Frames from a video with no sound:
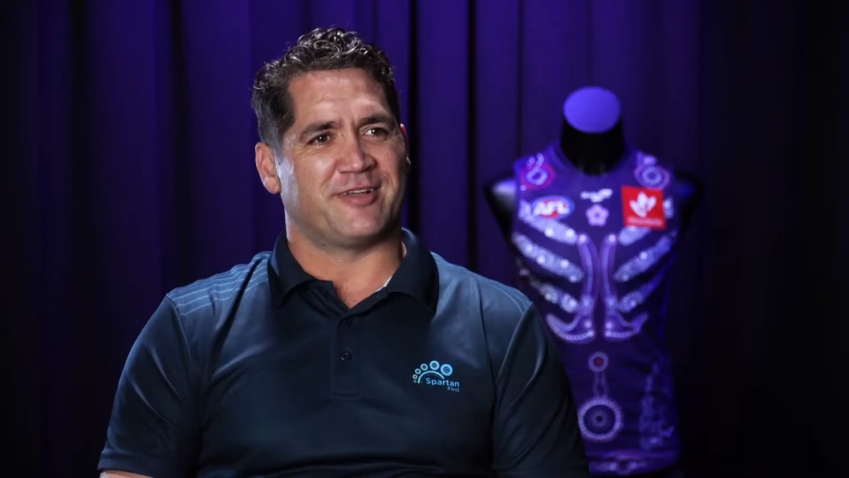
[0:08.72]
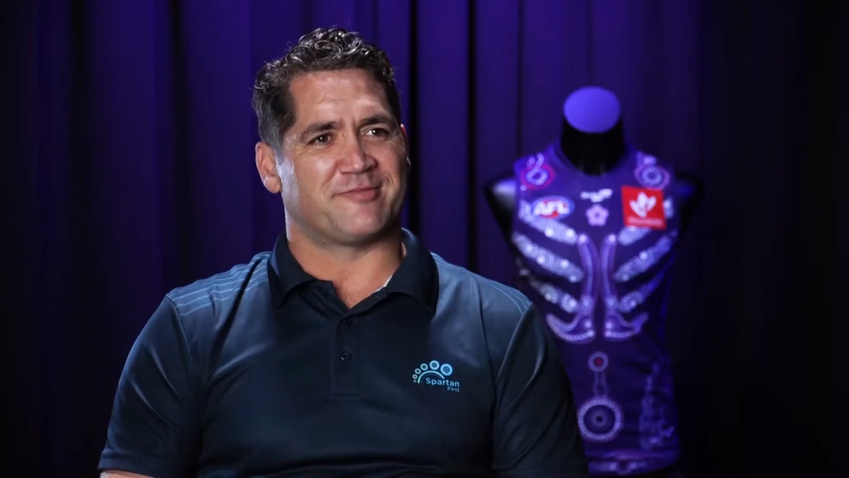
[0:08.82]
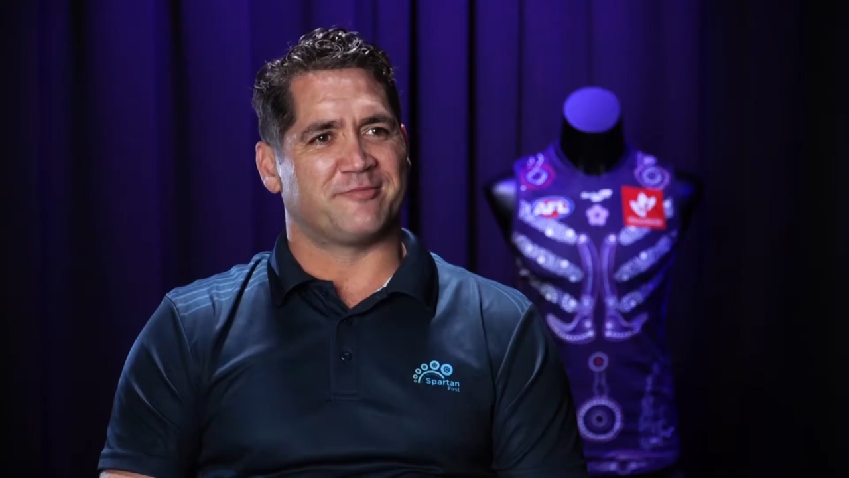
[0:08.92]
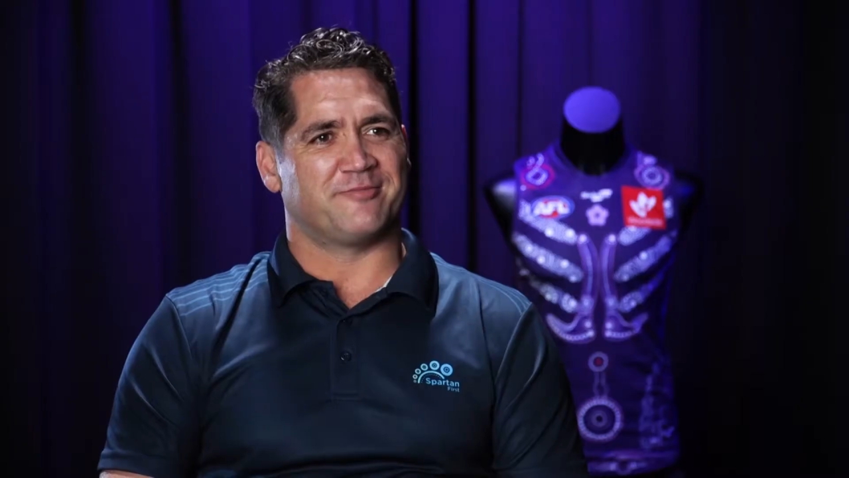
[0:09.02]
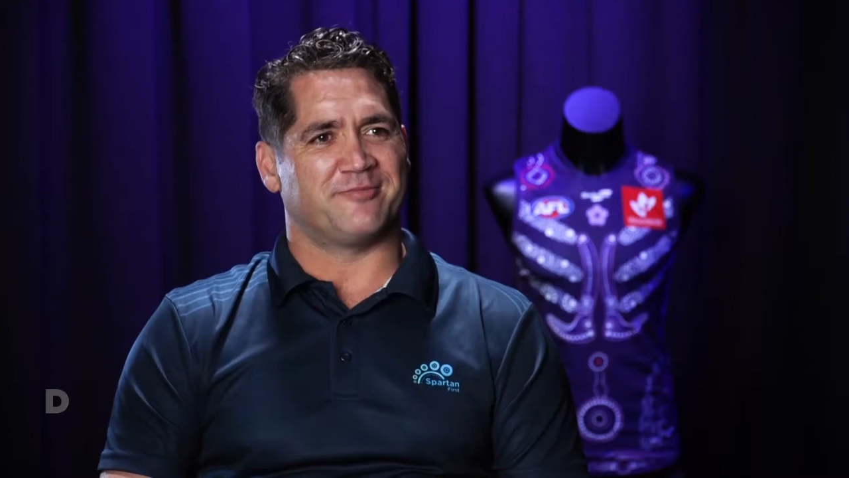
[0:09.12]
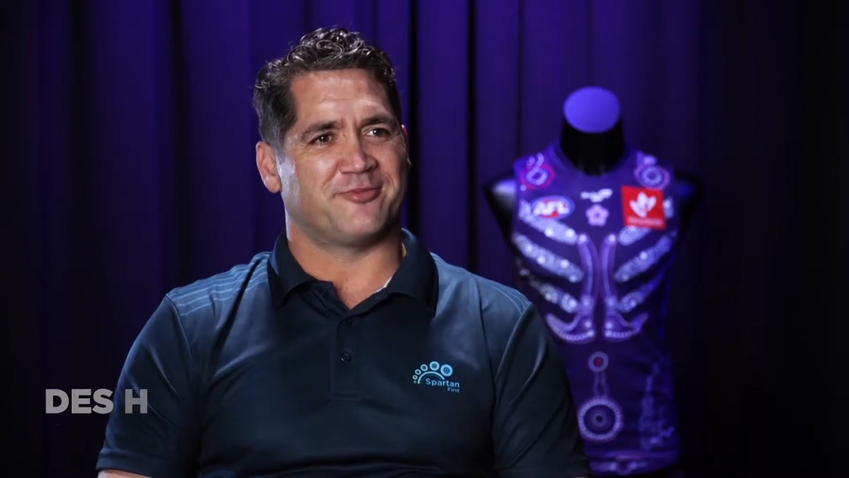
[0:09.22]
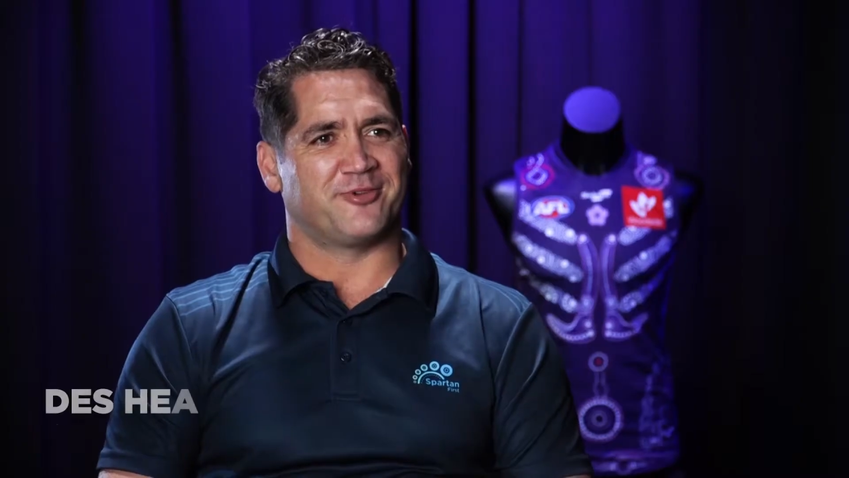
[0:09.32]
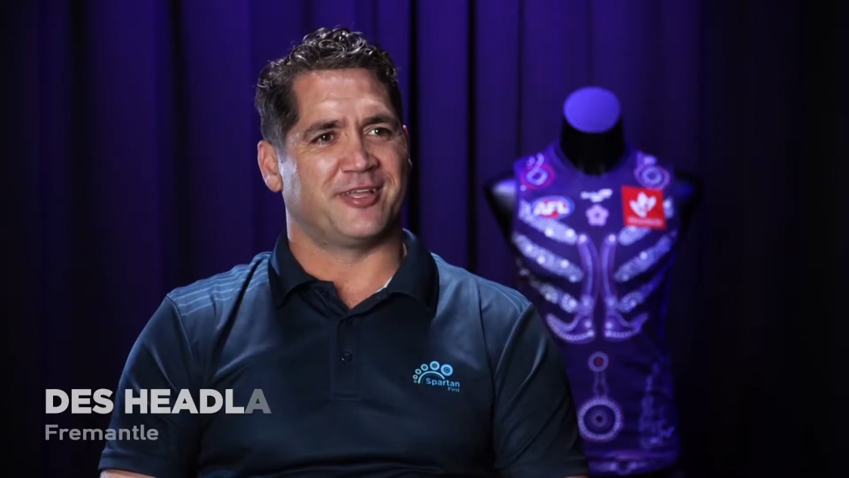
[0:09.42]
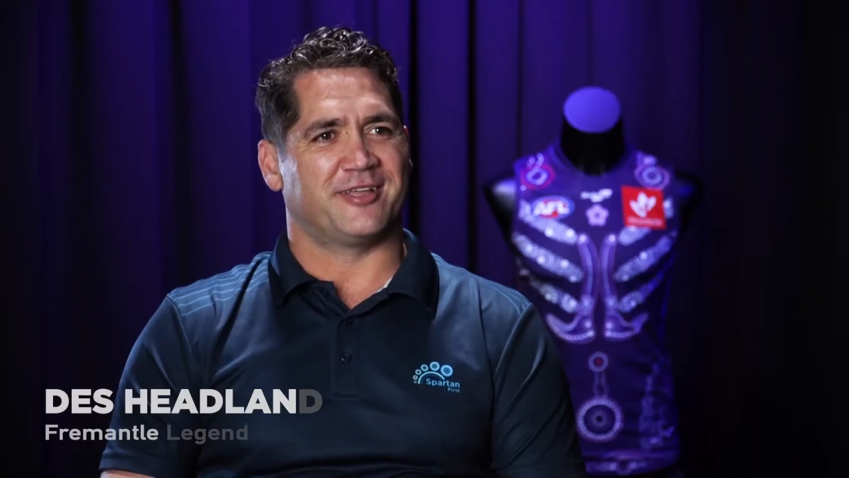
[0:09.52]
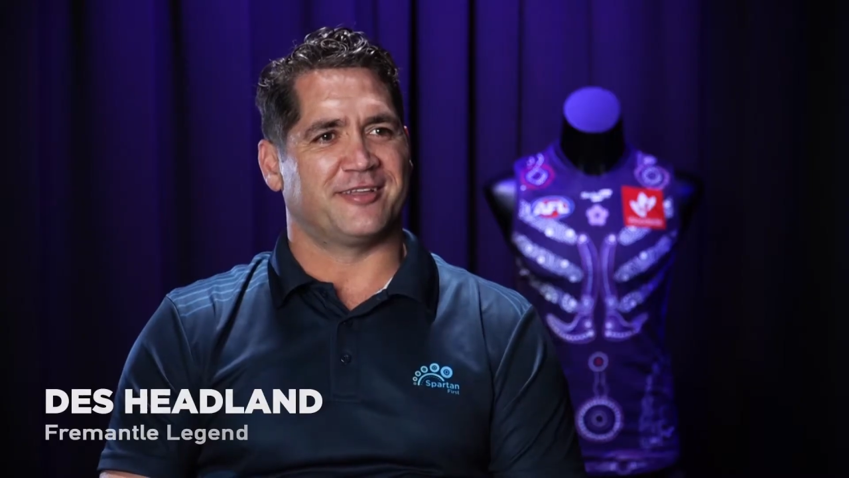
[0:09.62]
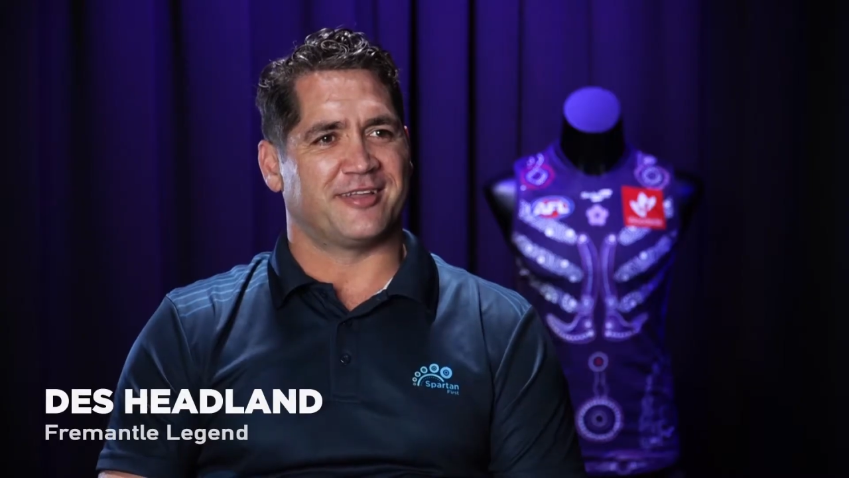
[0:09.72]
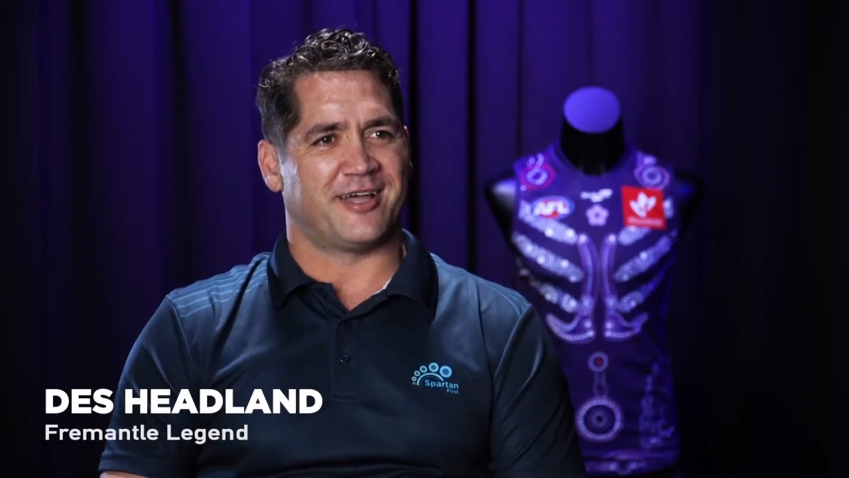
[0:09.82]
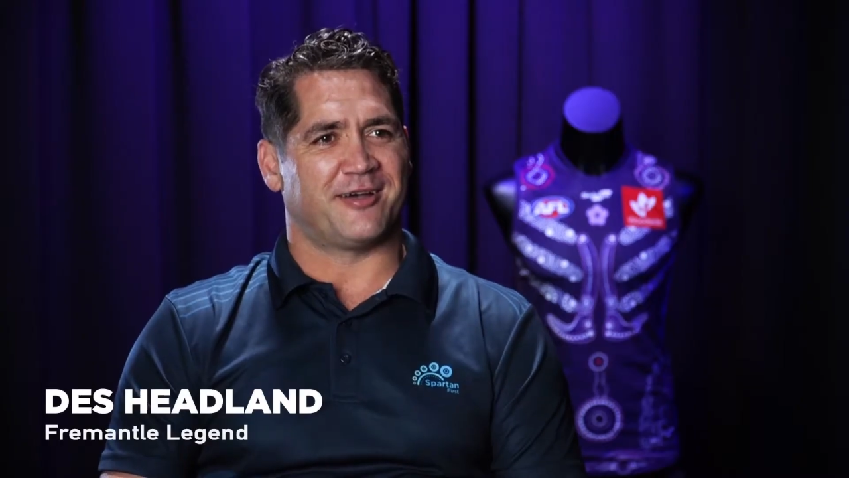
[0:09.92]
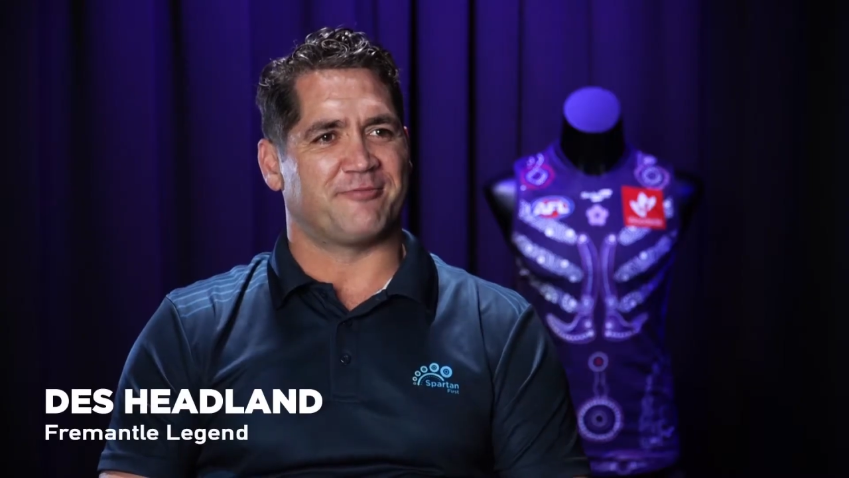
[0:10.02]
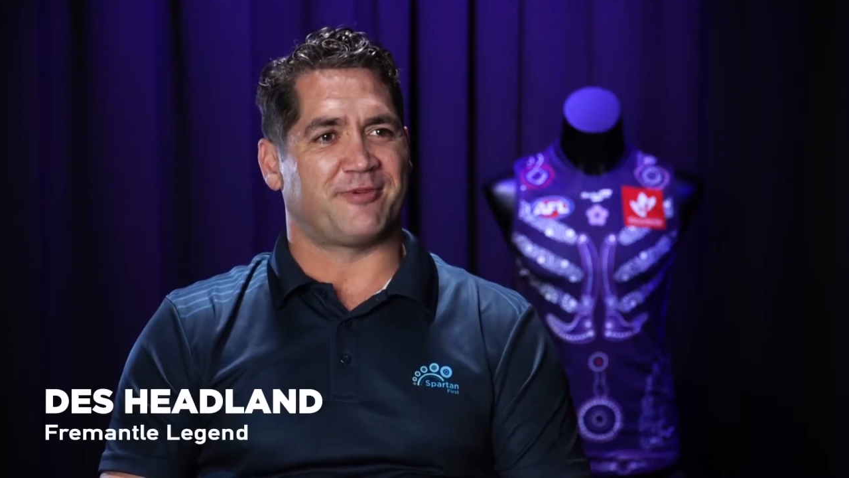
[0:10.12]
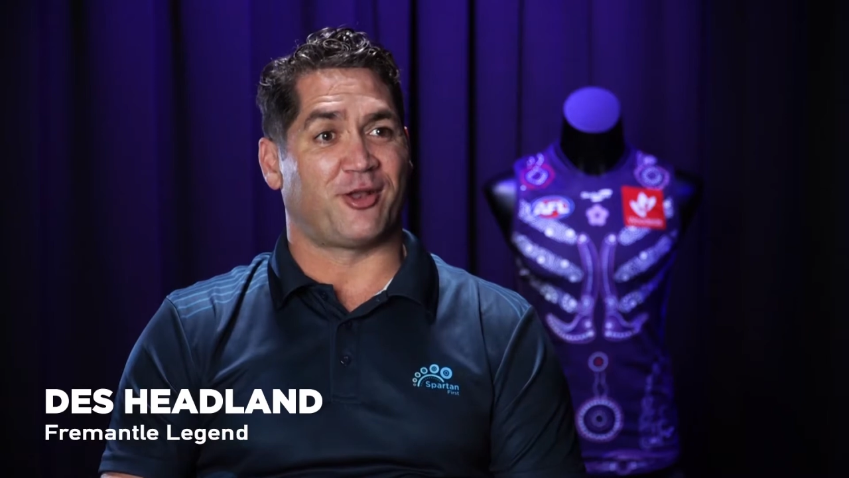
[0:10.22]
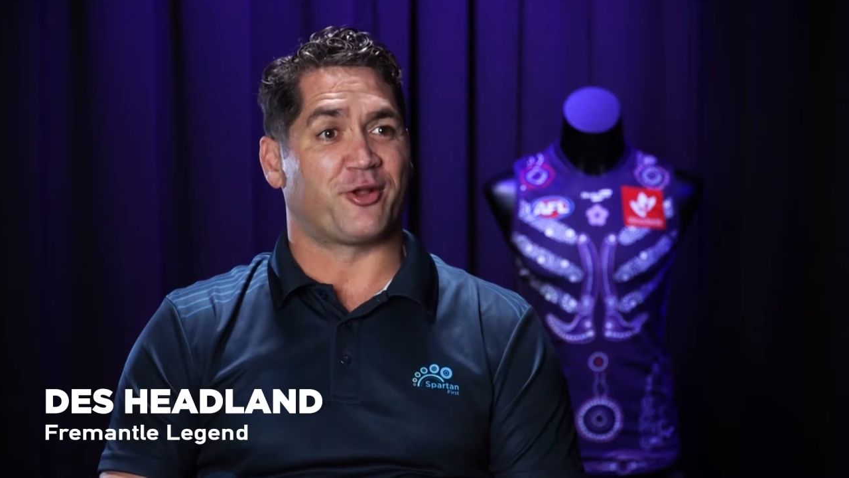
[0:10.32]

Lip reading: had some really, a